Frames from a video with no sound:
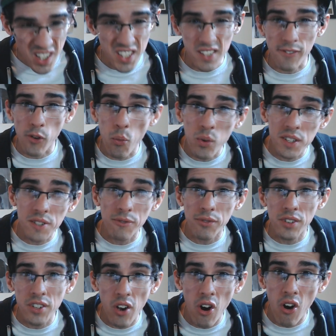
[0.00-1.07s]
if it wasn't for
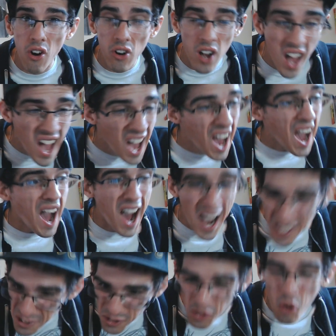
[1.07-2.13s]
y'all, I
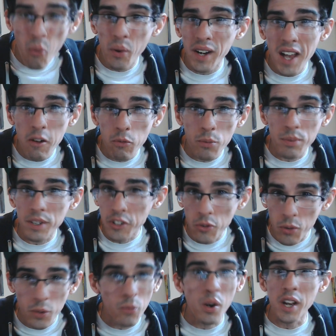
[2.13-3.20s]
don't know what I would be
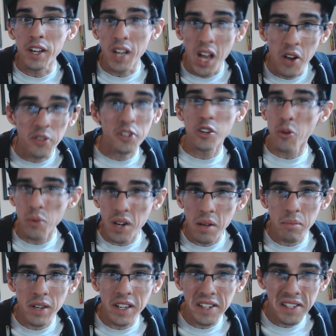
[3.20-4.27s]
doing right now, you know what I
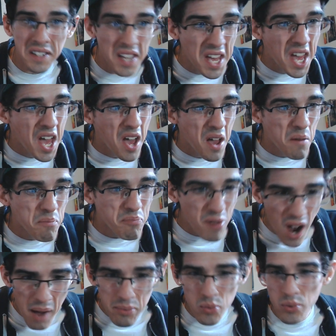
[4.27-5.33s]
mean?
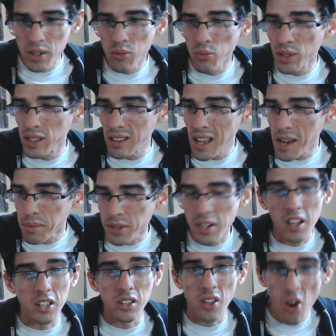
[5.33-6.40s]
Probably would have relapsed a
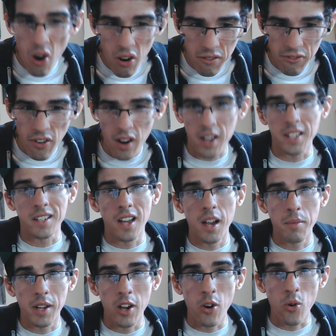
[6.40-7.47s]
long fucking time
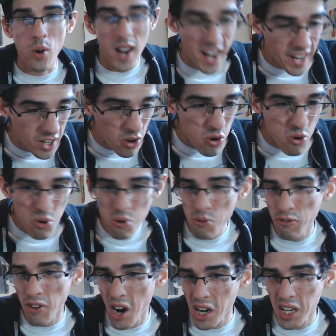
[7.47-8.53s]
ago, and who
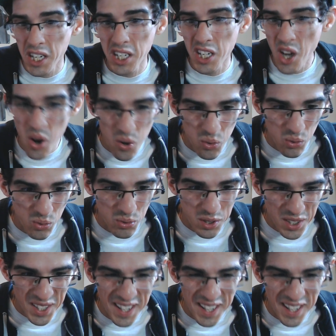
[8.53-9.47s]
fucking knows?